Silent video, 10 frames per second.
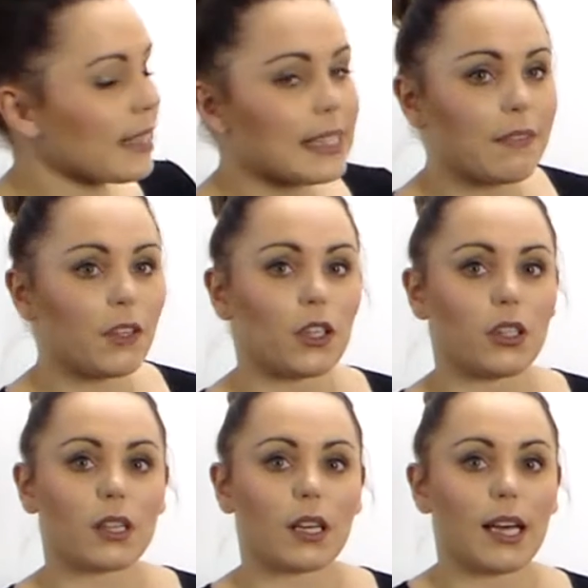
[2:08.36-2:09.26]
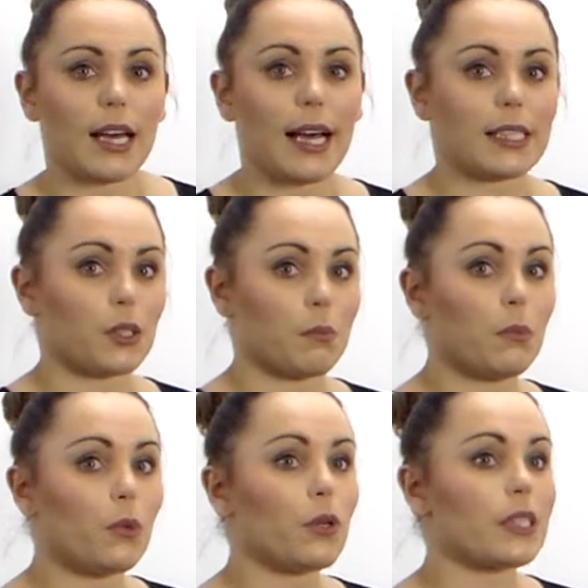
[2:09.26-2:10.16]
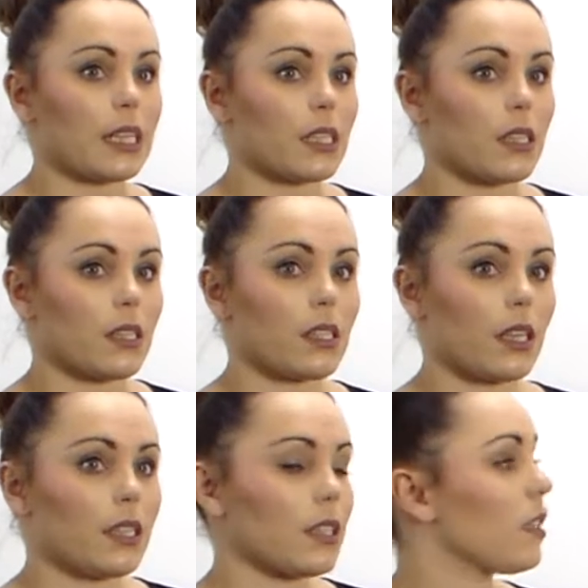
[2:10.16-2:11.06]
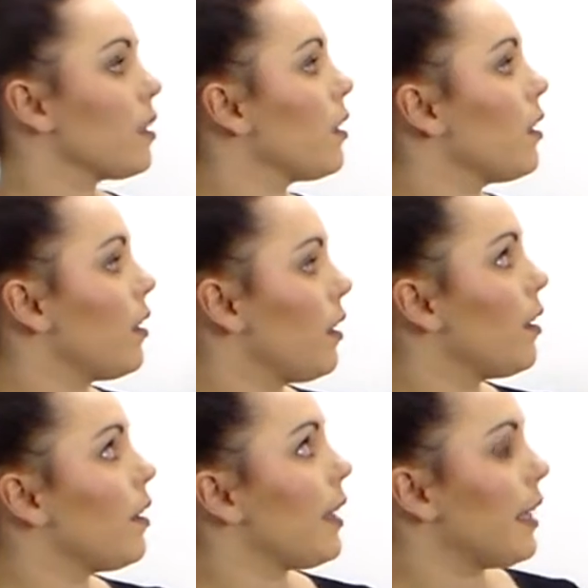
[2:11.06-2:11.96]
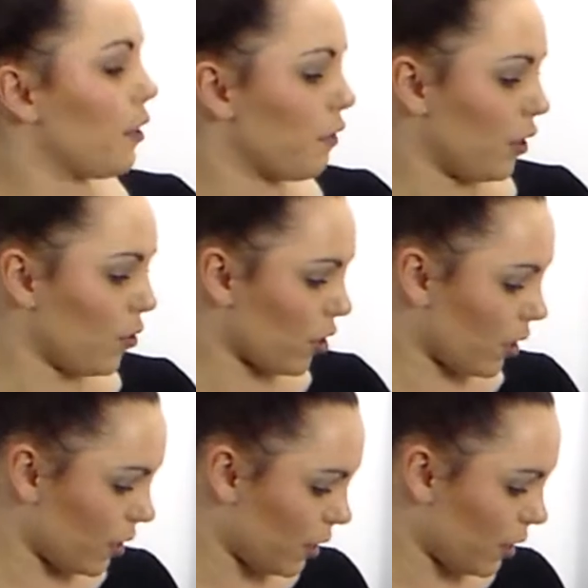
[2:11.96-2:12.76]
Let's have a look at some more sentences in the future